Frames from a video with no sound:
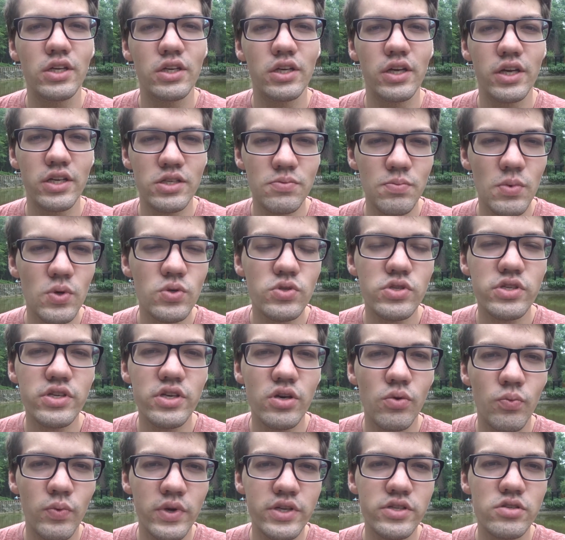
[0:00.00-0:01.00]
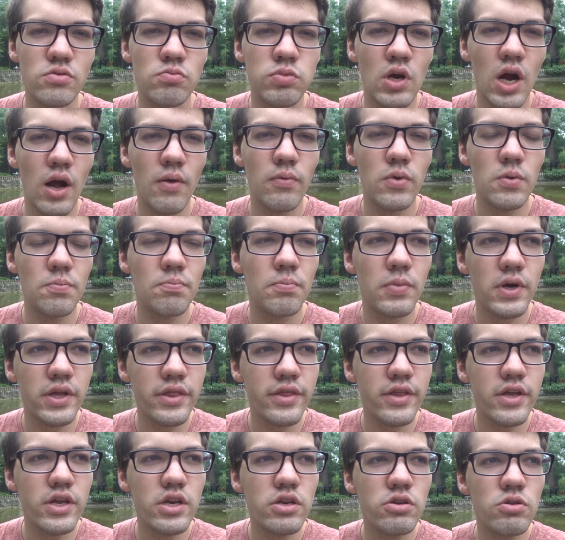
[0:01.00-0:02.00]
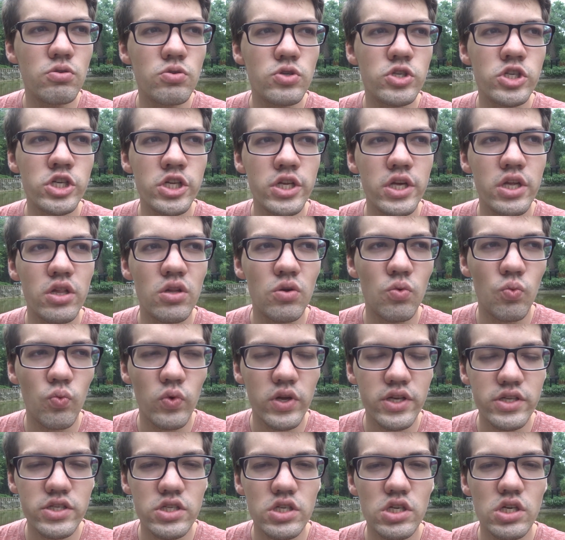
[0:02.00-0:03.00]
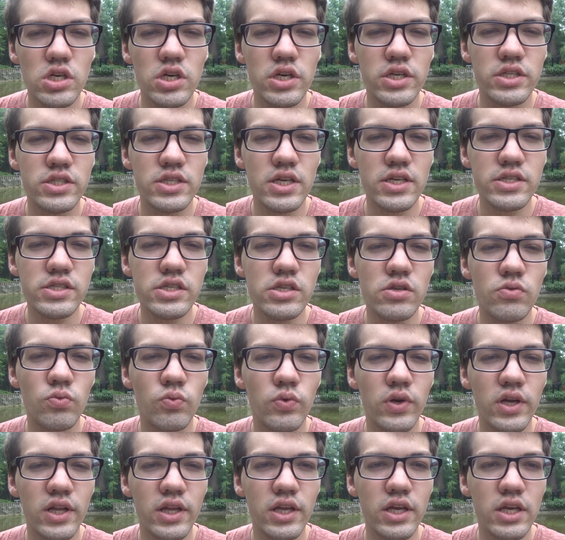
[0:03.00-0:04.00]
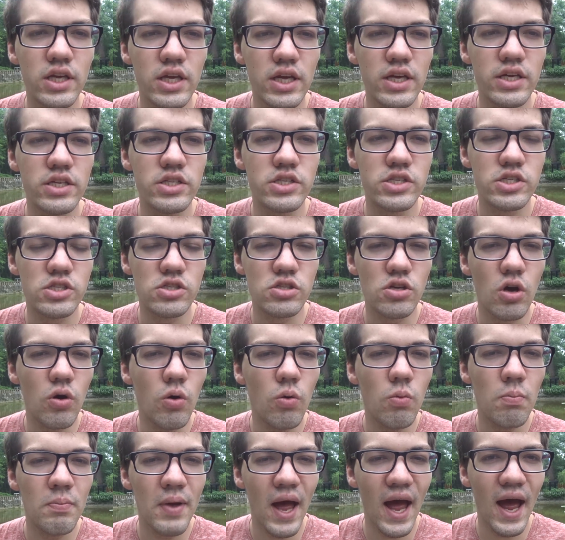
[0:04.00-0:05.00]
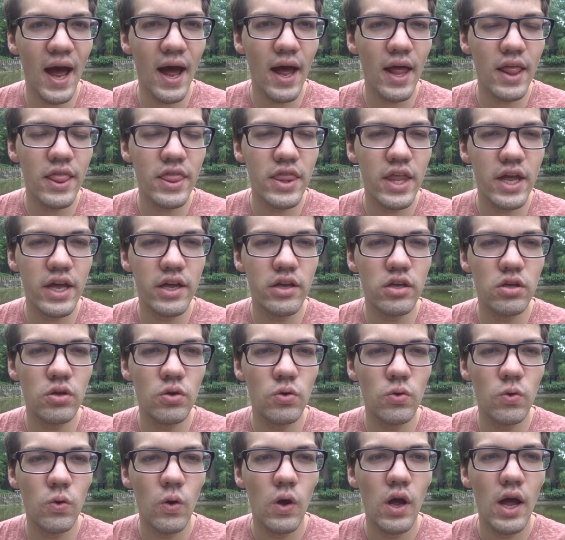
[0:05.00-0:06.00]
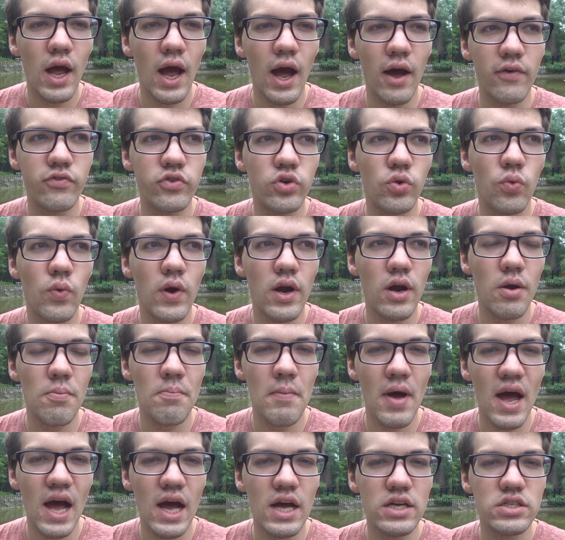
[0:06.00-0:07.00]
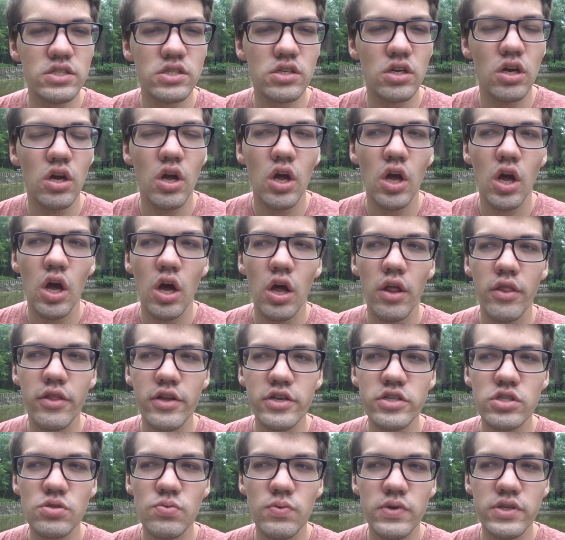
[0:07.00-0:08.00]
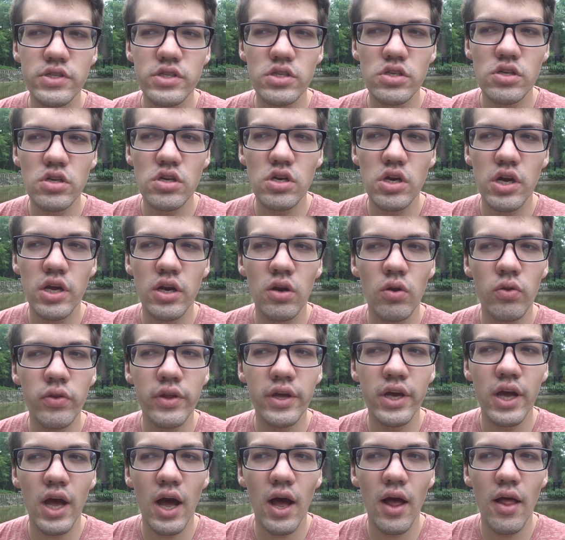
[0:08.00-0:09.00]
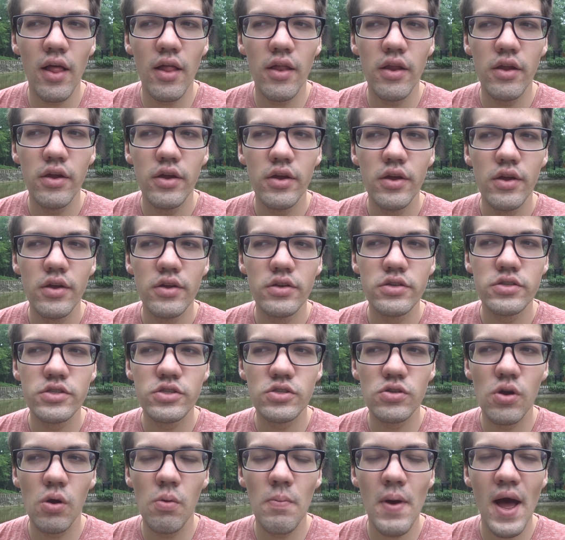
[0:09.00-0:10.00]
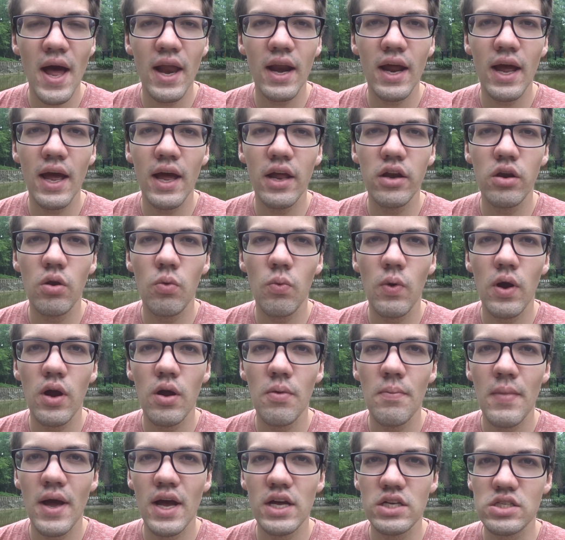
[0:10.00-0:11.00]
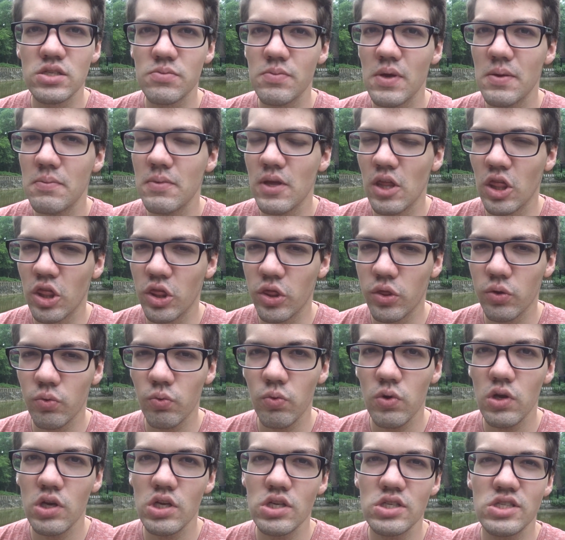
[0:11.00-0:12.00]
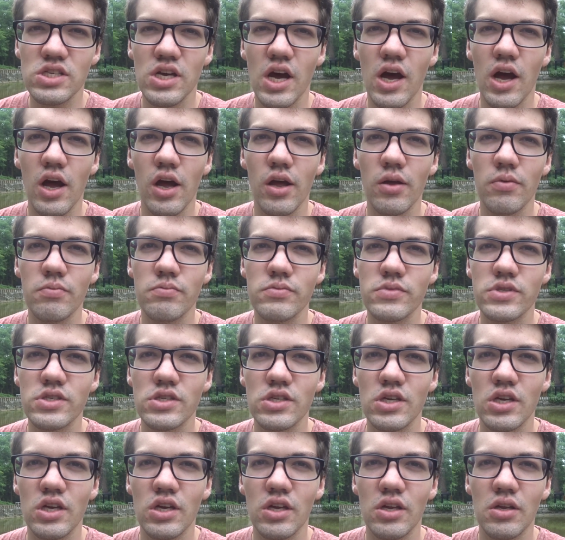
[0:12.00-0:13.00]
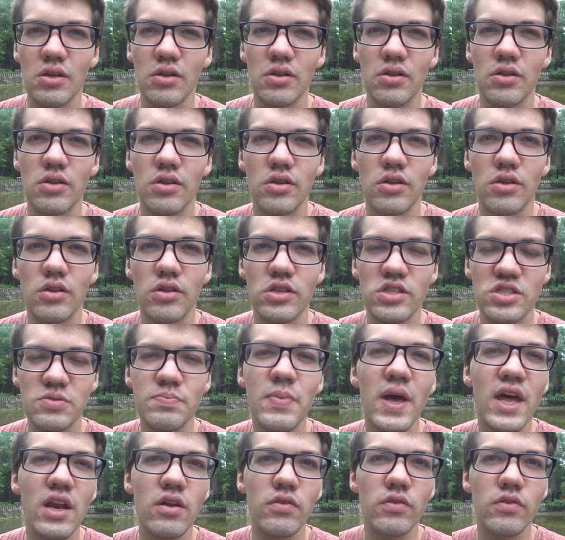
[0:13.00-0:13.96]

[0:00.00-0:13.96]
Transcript: it's mostly a winter problem. But then usually in the winter it doesn't really get so bad that you have to wear a mask. This winter it only got so bad I had to wear a mask maybe 3 times in the span